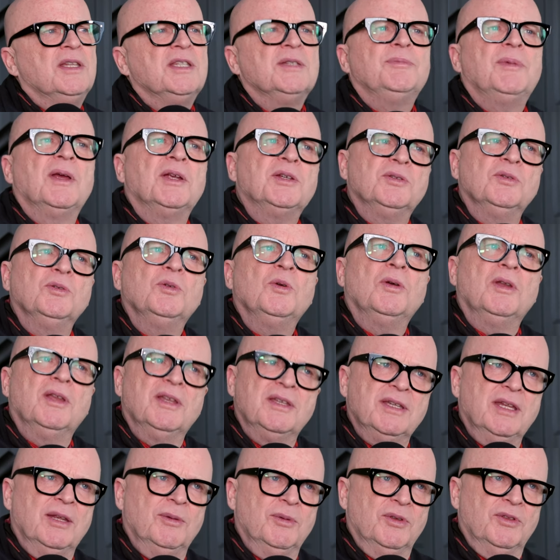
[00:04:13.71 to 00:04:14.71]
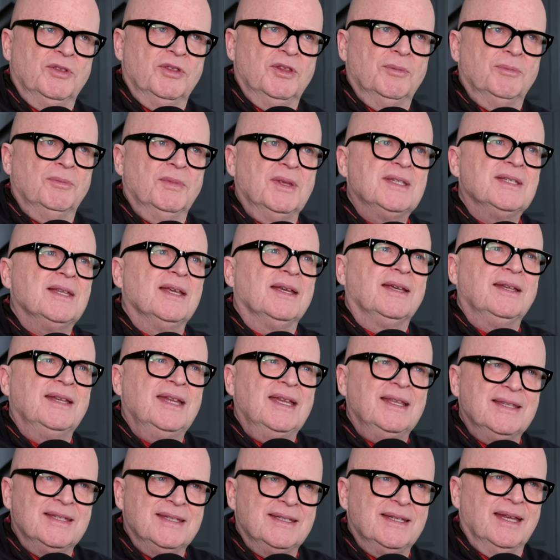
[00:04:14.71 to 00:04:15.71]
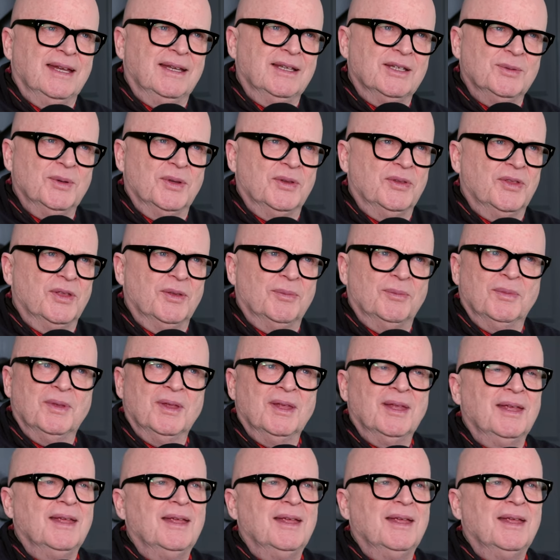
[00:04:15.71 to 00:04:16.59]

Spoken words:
special quality with them. It's like an instinct with them.